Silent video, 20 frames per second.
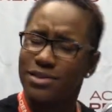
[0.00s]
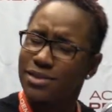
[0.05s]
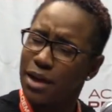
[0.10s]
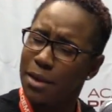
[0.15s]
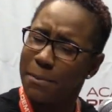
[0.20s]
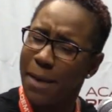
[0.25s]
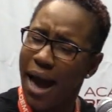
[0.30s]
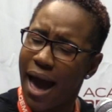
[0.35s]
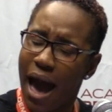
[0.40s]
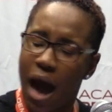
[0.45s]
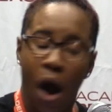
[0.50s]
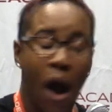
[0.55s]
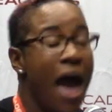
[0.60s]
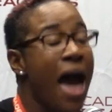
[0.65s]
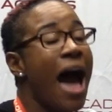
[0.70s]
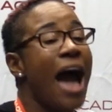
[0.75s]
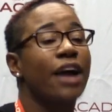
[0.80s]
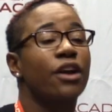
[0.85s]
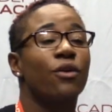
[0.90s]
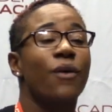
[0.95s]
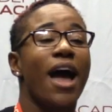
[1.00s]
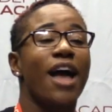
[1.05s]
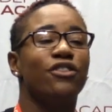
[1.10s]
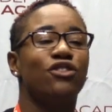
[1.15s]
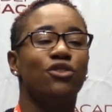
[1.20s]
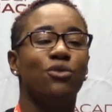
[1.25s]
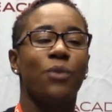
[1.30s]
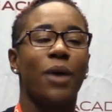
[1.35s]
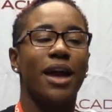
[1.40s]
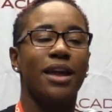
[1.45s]
somehow I
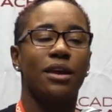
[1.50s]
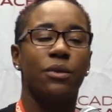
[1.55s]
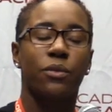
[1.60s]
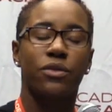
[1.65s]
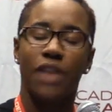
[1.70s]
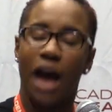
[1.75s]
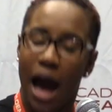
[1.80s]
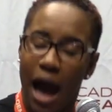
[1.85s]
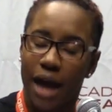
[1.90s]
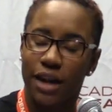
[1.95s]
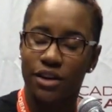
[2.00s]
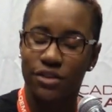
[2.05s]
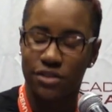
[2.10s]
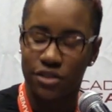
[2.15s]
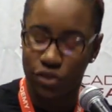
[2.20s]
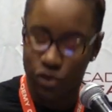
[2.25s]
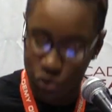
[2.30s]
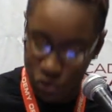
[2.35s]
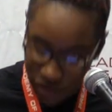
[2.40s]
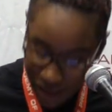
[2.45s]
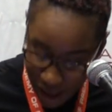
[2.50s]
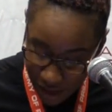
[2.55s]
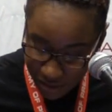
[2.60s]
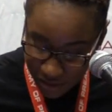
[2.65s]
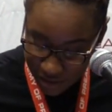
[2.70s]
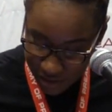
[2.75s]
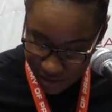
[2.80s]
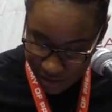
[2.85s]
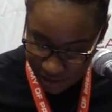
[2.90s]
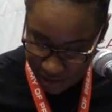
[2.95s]
graduated with honors in
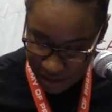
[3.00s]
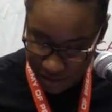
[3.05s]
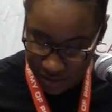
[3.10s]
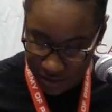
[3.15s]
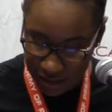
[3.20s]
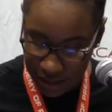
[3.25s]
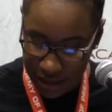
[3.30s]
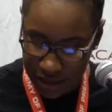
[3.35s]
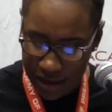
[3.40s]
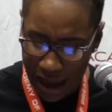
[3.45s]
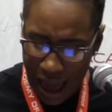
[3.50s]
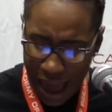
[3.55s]
2016.